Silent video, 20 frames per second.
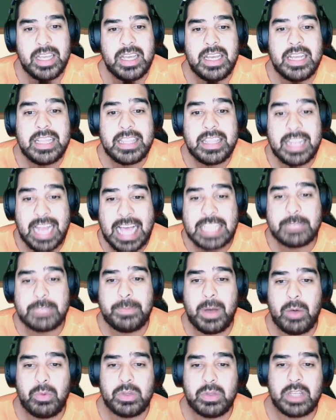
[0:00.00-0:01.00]
The last
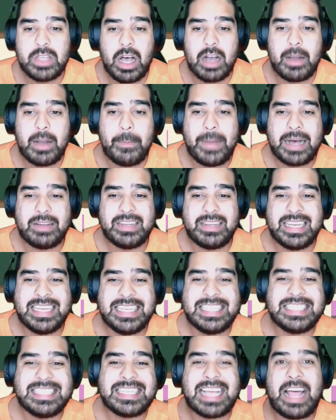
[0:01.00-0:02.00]
ball we'll talk about
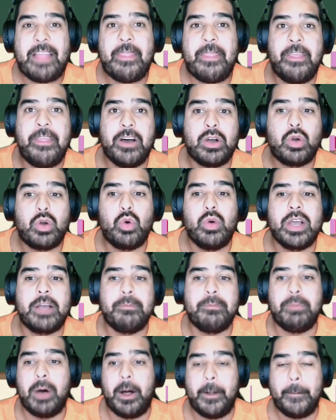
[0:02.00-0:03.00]
is the Quick
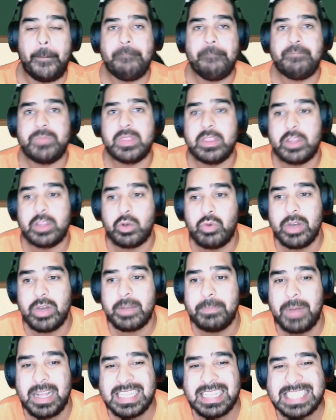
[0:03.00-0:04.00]
Ball. The
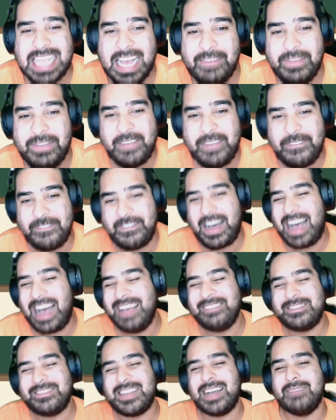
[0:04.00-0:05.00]
Quick Balls have a
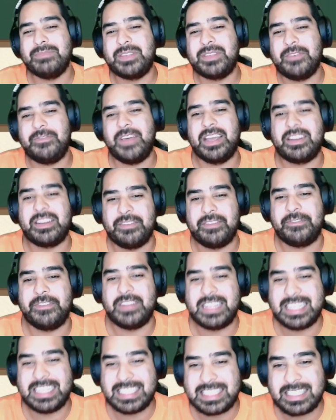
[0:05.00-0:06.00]
5 times
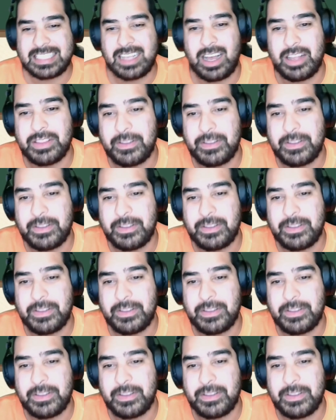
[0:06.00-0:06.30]
effectiveness on the